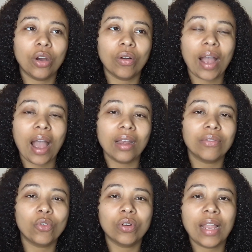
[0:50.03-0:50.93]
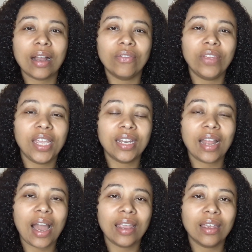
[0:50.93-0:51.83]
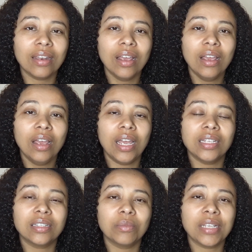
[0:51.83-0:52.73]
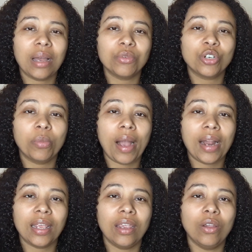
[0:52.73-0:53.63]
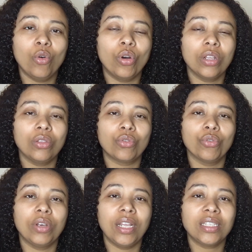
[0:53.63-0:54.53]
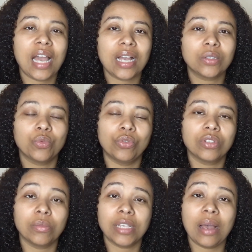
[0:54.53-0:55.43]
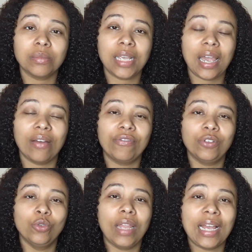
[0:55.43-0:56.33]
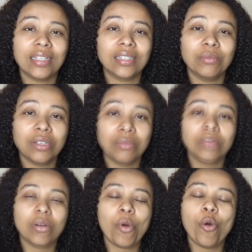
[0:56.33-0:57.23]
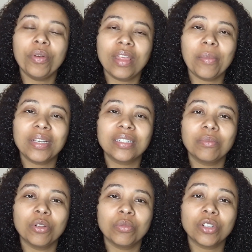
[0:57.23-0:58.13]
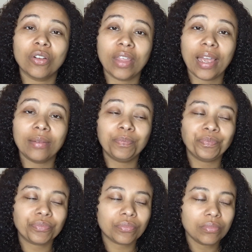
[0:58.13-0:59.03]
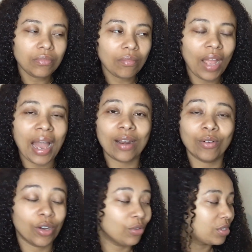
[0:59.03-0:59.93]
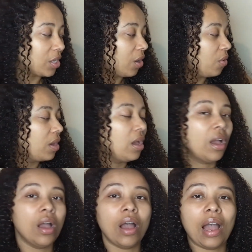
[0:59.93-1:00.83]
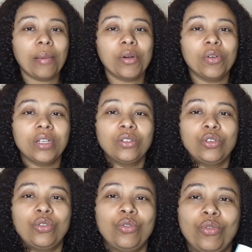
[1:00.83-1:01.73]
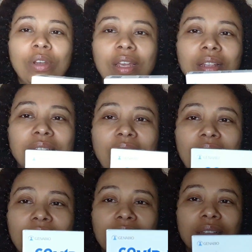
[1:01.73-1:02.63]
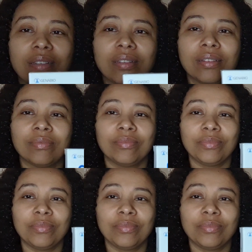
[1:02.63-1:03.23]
kind of on like a vegan diet, and sometimes your body going through detox will sometimes have flu-like symptoms. So I'm hoping that my symptoms are that. I don't know. So I'm going to take this